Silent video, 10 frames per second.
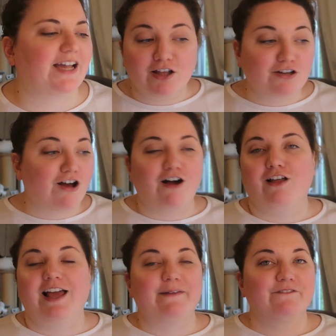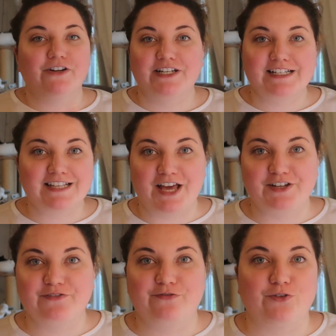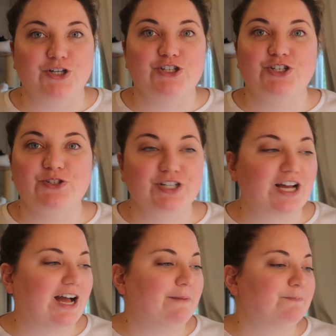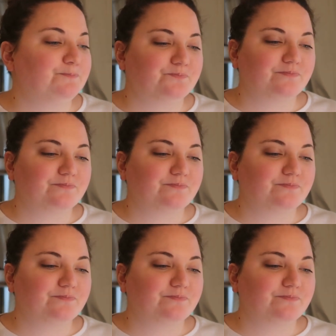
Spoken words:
All in all, I'm very excited for June to come.